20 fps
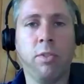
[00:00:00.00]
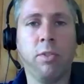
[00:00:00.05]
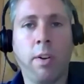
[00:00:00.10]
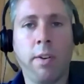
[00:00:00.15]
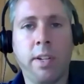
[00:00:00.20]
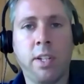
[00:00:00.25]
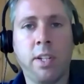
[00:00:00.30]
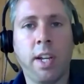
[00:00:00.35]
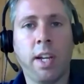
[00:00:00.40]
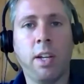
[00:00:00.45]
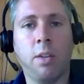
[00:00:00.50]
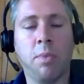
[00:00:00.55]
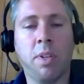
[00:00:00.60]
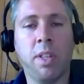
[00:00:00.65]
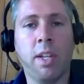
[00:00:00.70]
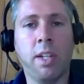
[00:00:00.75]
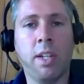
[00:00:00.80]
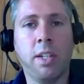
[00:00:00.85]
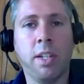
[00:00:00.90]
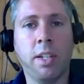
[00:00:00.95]
going second with
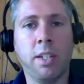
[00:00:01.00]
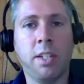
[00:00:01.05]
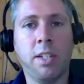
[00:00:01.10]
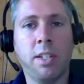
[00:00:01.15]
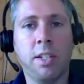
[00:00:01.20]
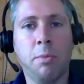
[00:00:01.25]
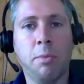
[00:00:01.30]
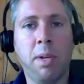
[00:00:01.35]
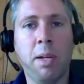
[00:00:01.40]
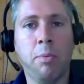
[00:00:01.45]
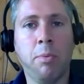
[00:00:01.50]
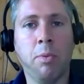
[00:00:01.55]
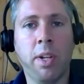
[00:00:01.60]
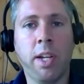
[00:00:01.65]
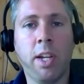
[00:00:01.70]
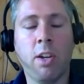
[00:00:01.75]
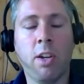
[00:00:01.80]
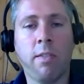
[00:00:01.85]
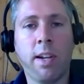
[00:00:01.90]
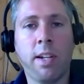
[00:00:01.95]
these things is that people
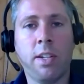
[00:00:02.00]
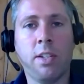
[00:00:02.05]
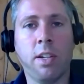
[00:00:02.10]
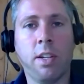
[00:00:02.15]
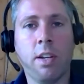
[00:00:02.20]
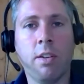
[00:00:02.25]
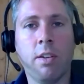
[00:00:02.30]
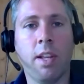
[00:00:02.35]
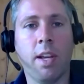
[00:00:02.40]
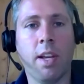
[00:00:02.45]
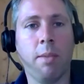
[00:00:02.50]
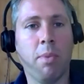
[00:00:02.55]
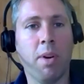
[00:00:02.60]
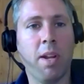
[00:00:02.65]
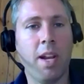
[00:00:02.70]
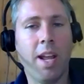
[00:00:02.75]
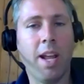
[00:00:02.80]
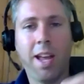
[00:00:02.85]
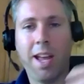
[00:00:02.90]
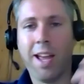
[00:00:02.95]
nick your answer, don't they?
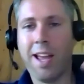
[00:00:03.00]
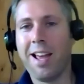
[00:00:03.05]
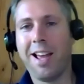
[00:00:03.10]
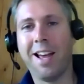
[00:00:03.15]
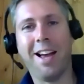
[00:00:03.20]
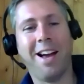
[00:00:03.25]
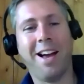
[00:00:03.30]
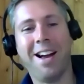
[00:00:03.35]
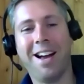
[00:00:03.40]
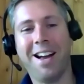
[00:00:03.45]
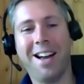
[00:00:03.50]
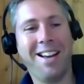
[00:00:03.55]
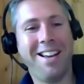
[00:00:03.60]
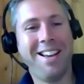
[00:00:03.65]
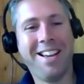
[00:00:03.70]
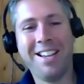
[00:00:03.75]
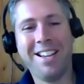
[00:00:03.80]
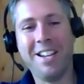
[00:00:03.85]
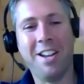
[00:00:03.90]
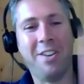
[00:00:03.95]
But
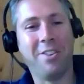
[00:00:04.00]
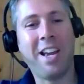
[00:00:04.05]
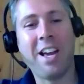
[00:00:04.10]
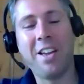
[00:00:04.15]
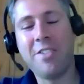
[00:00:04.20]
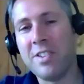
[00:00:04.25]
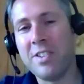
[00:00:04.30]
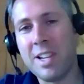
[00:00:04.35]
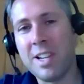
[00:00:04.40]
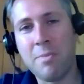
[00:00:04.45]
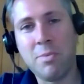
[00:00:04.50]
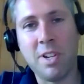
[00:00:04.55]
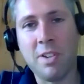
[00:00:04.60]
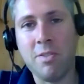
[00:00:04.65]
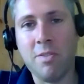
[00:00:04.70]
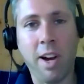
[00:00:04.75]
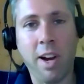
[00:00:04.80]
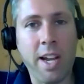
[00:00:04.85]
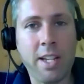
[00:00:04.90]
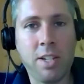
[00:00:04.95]
Catherine's
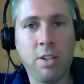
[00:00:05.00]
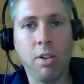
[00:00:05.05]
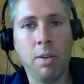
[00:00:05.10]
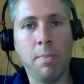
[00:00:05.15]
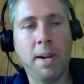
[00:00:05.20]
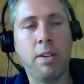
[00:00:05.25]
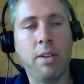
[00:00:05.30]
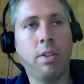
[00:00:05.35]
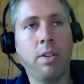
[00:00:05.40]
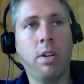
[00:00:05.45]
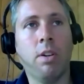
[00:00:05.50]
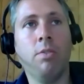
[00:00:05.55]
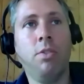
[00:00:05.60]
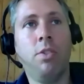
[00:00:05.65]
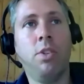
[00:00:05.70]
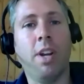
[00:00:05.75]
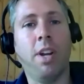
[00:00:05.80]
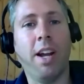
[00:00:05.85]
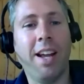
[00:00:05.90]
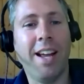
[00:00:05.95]
absolutely right. It's all about
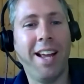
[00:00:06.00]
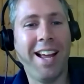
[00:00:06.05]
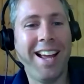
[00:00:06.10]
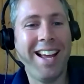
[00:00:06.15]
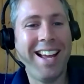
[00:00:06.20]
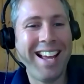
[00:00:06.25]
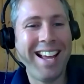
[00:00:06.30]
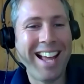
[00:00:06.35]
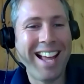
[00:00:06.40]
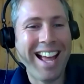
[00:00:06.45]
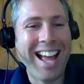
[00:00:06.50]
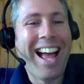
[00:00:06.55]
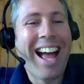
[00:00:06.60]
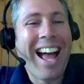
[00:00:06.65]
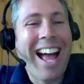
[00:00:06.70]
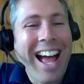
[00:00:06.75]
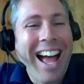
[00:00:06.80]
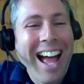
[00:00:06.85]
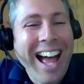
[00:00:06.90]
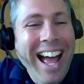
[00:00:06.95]
culture.
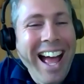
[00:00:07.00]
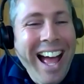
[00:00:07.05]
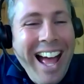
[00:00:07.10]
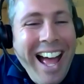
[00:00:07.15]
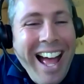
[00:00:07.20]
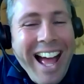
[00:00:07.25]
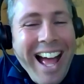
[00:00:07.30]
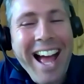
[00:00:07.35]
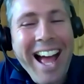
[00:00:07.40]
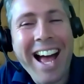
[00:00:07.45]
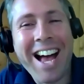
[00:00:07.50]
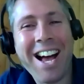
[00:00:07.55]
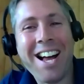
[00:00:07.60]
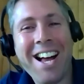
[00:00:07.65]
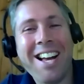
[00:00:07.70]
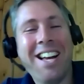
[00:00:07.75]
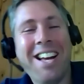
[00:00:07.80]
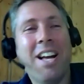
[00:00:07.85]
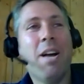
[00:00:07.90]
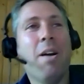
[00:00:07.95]

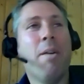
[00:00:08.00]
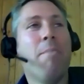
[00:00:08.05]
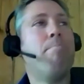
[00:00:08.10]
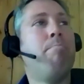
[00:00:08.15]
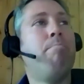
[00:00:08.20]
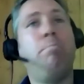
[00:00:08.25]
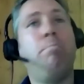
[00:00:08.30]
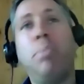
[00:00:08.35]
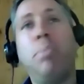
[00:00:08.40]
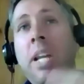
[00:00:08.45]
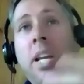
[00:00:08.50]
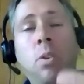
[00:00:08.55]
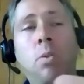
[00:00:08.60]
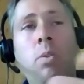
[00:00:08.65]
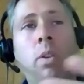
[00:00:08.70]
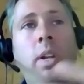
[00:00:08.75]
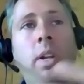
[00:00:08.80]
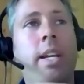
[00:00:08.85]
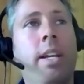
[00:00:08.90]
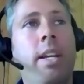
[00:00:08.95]
But
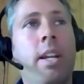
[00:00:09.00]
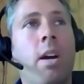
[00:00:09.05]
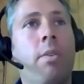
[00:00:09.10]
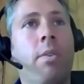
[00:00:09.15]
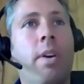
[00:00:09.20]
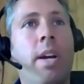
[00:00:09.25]
equally,